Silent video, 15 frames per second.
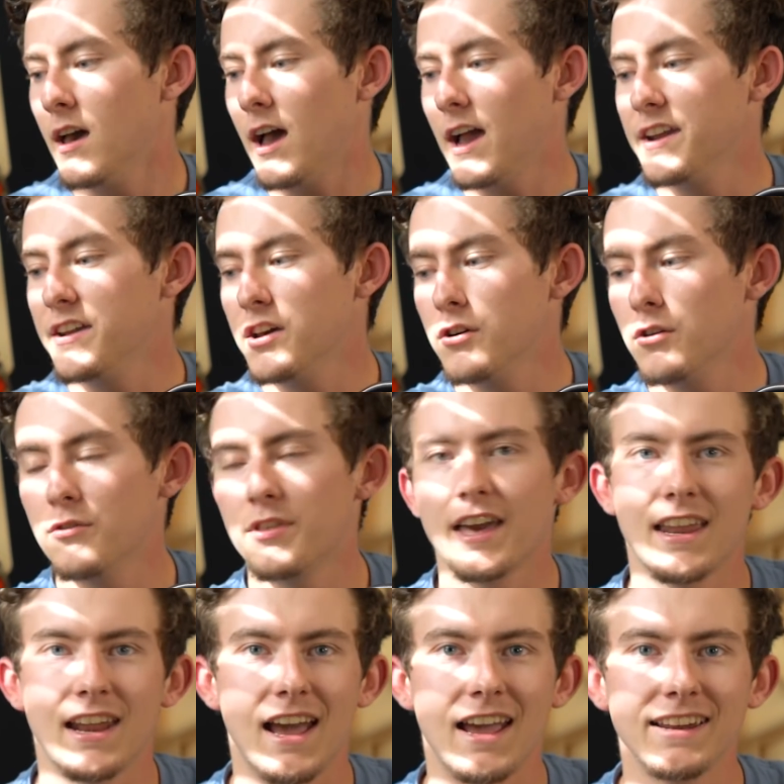I know
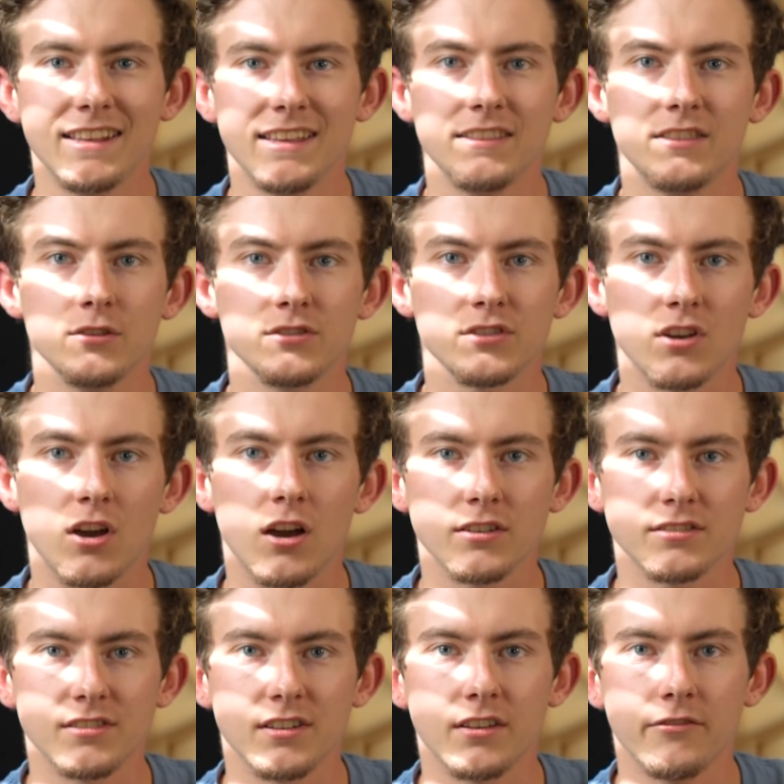that I need those
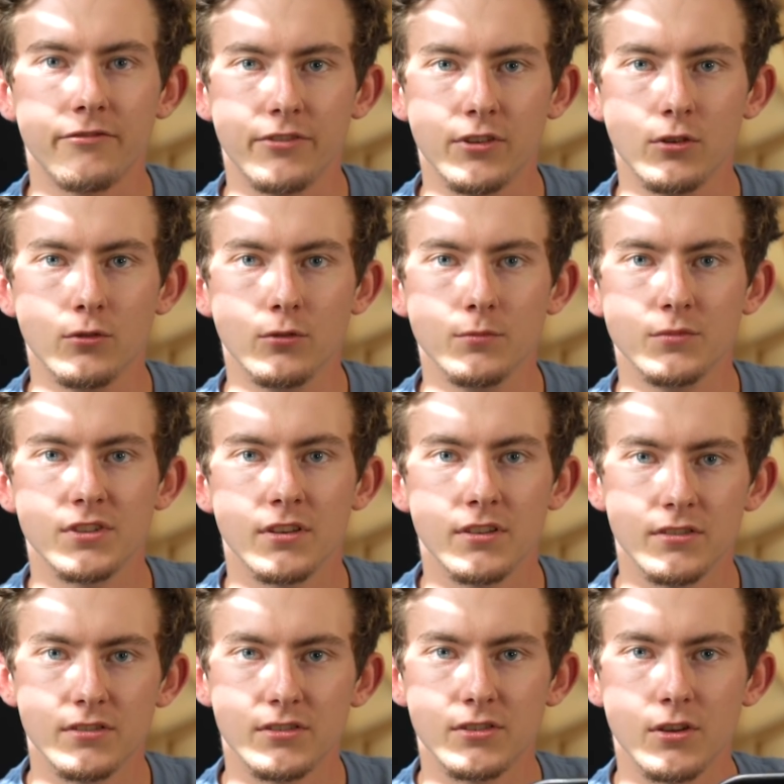caustic fumes
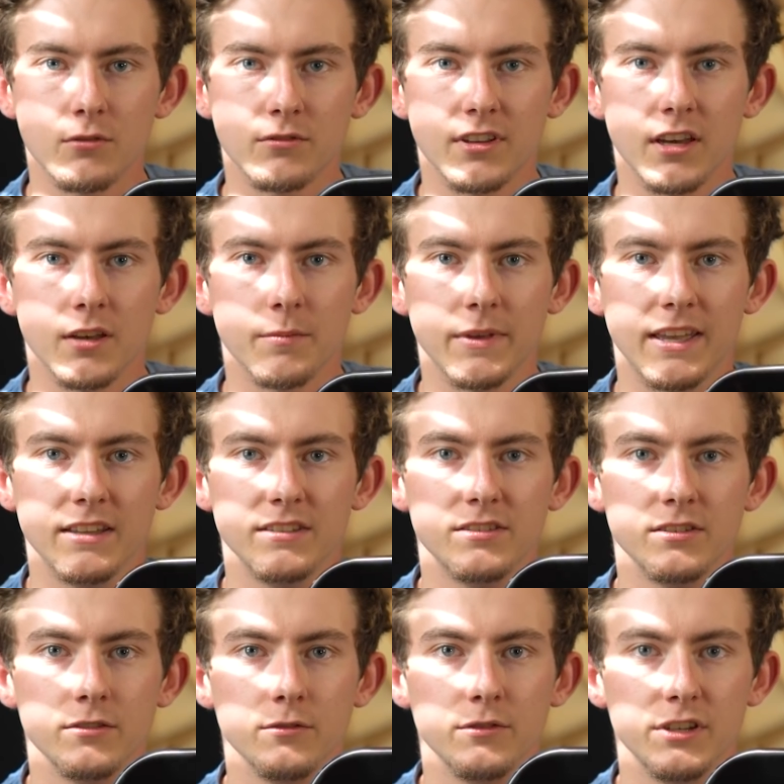soaked up
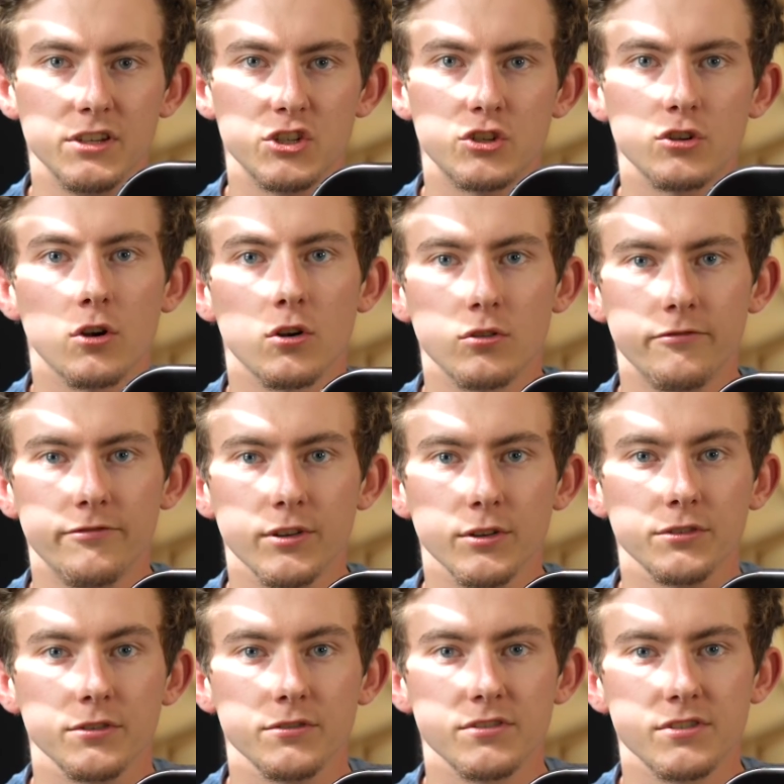into these charcoal
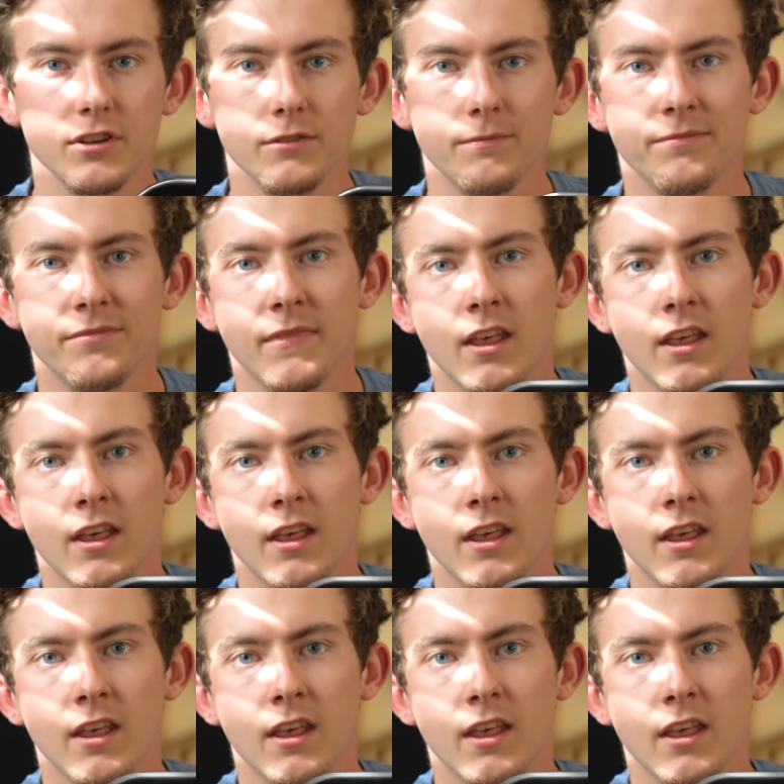filters. So